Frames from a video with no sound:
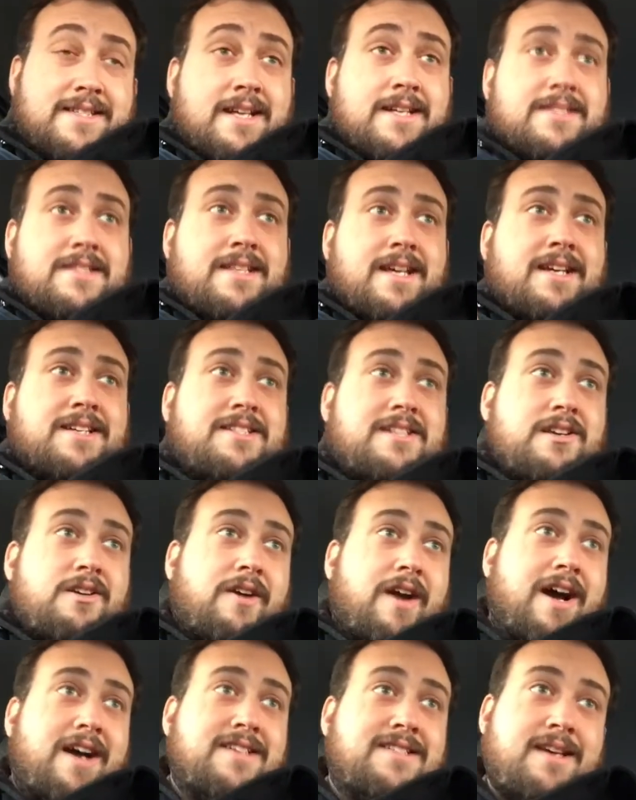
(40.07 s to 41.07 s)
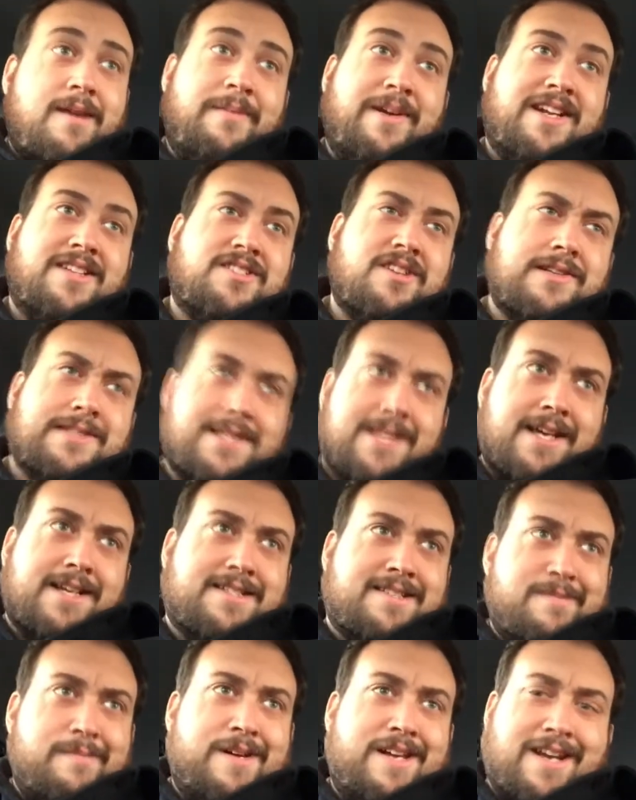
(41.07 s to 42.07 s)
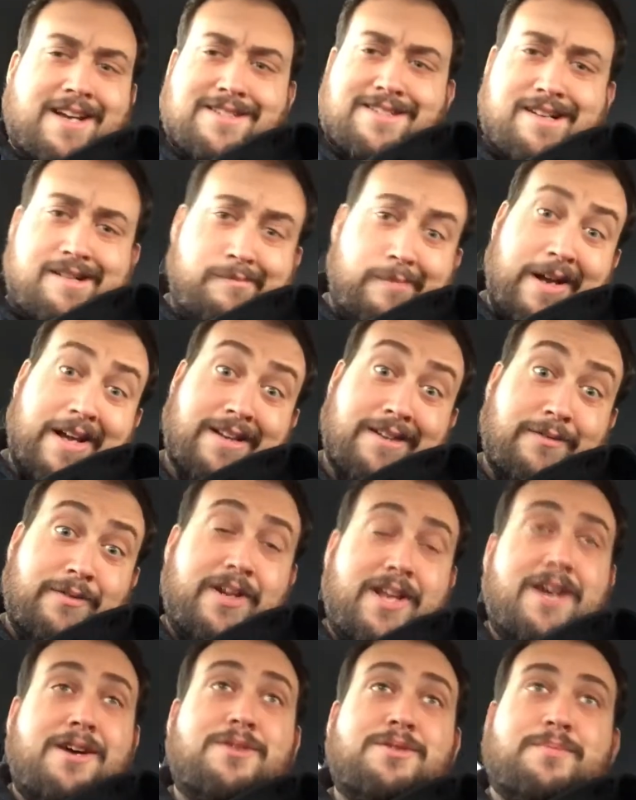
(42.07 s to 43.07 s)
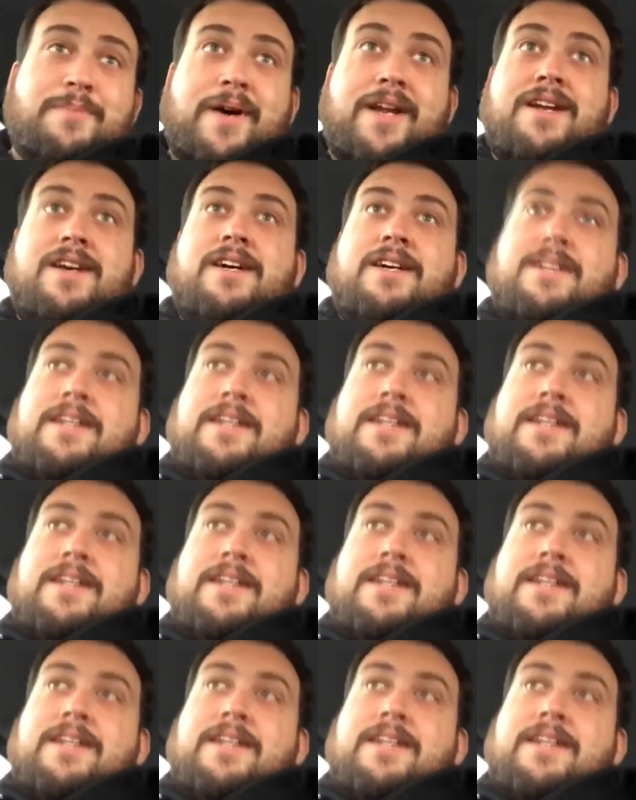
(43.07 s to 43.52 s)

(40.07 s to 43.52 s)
That's thanks to you guys. I mean, it's also thanks to me because I make the videos, but